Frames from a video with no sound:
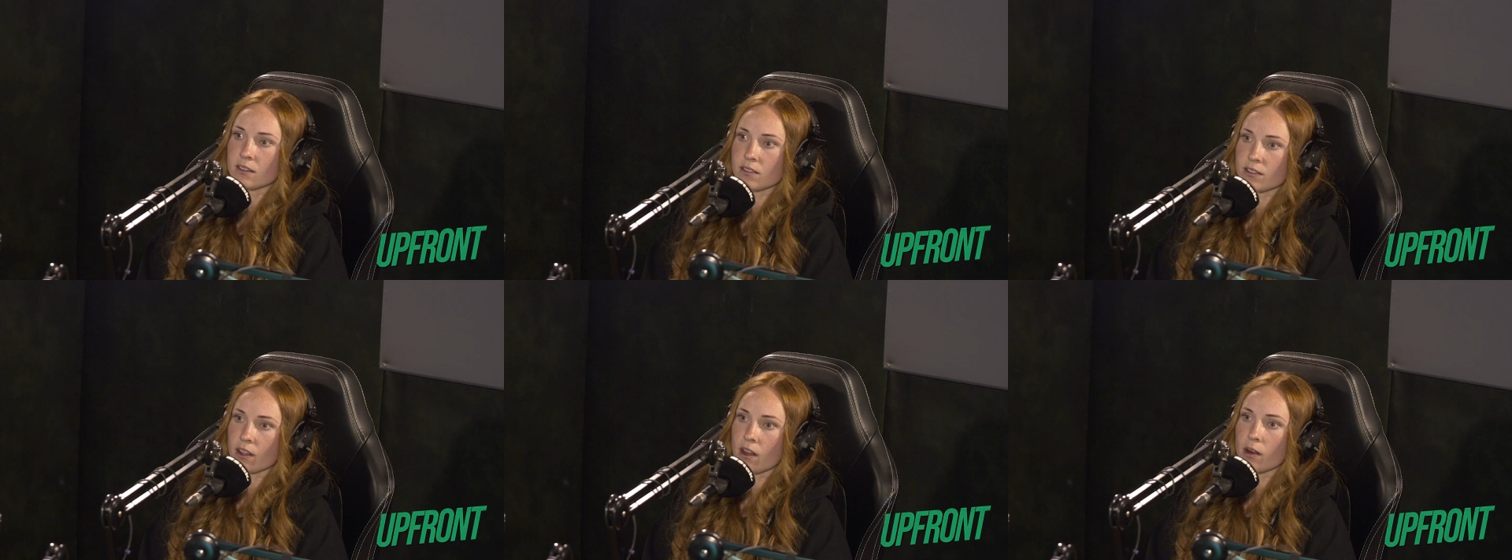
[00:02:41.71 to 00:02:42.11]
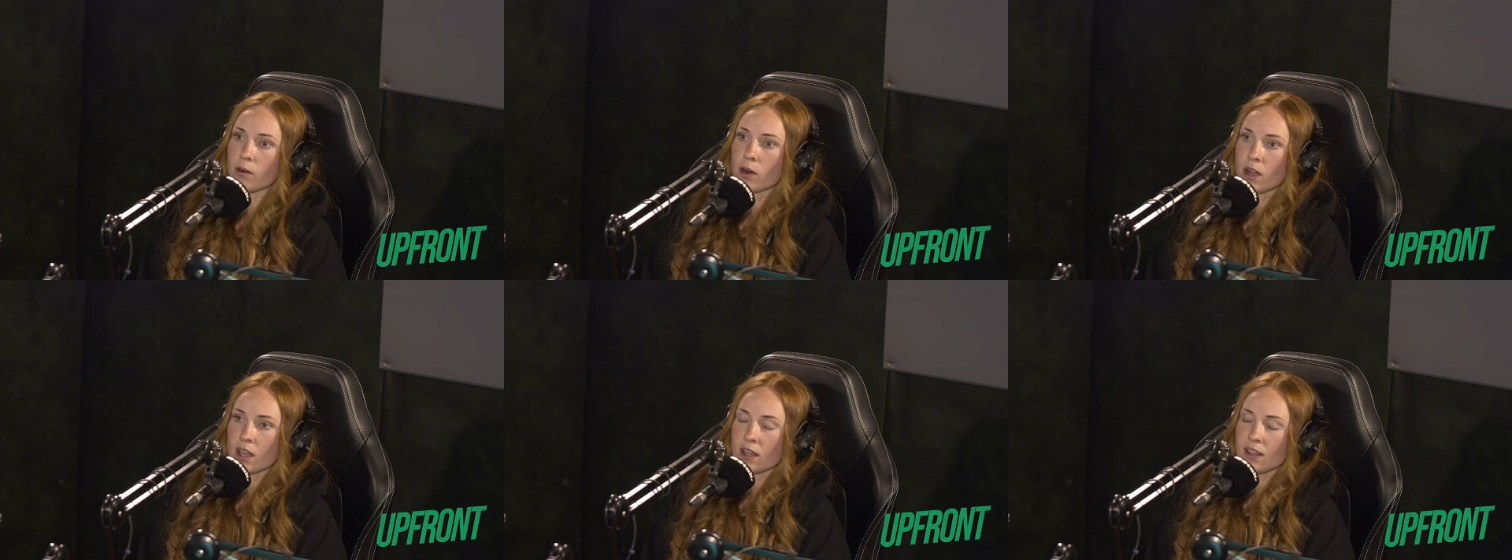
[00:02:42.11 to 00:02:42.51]

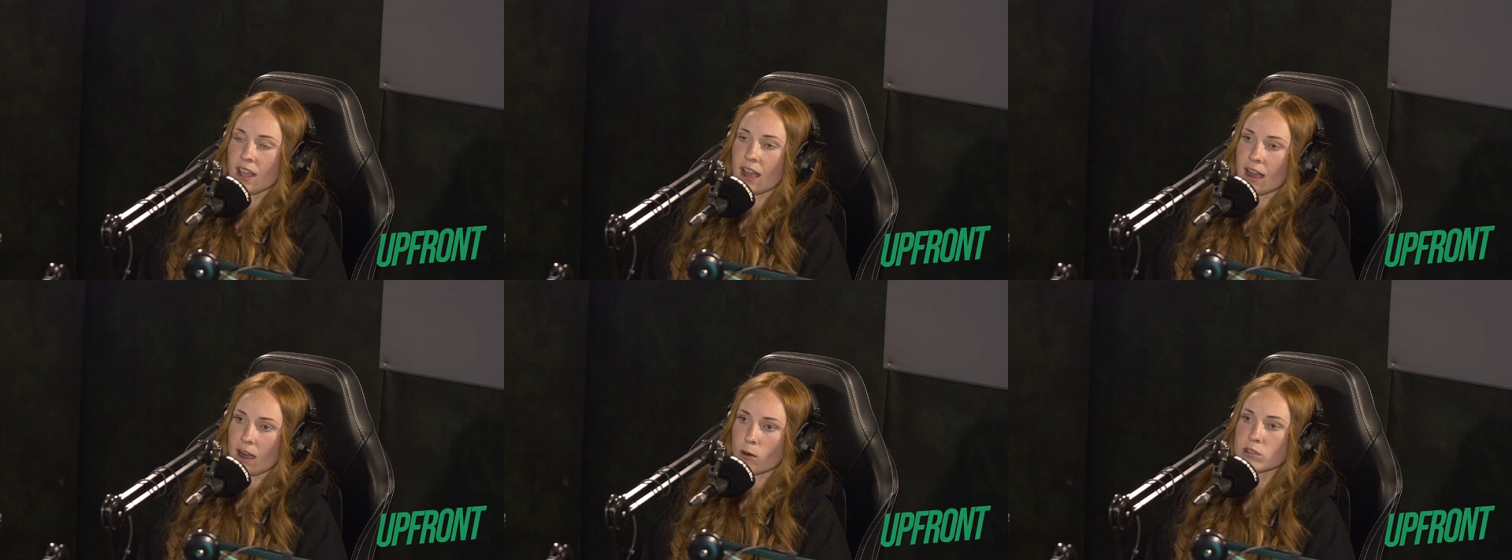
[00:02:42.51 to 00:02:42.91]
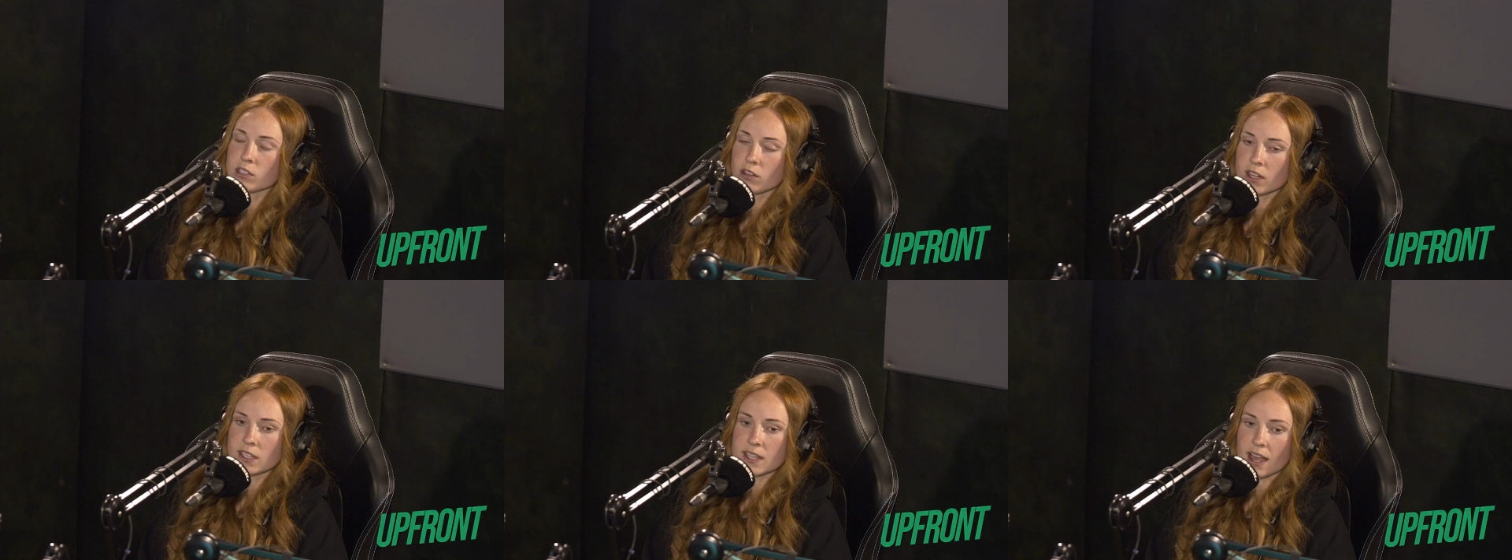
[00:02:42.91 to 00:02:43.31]
So yeah, I was
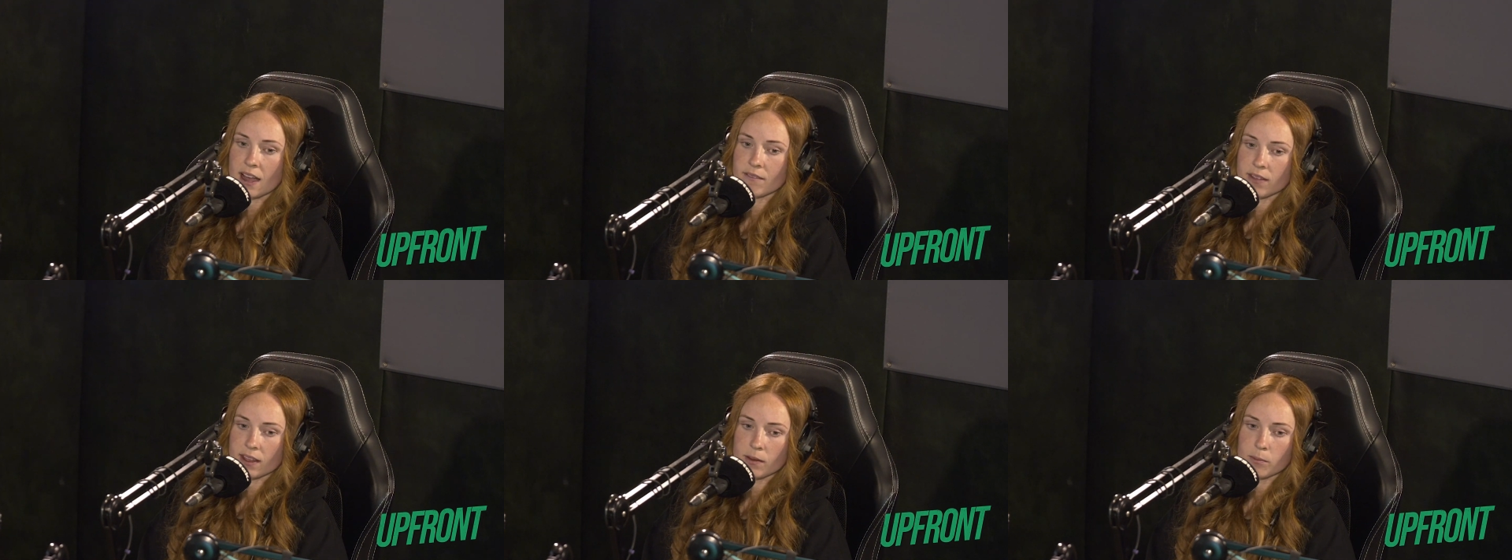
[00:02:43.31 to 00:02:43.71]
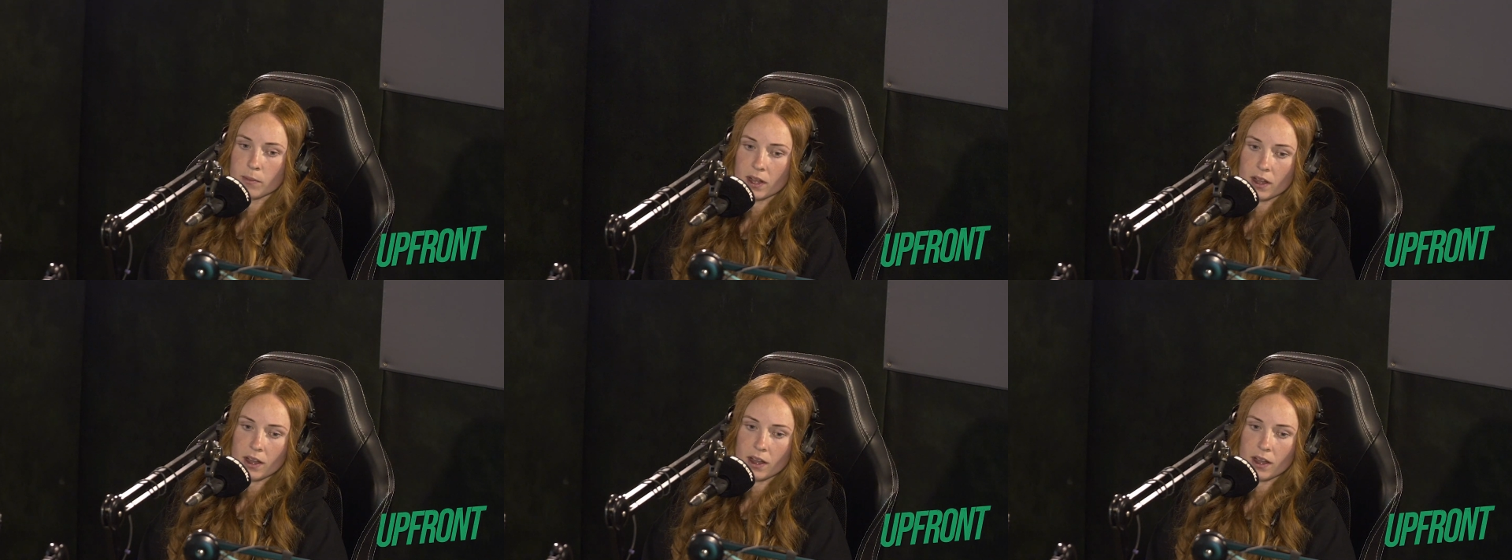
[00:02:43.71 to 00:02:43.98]
lucky to have him.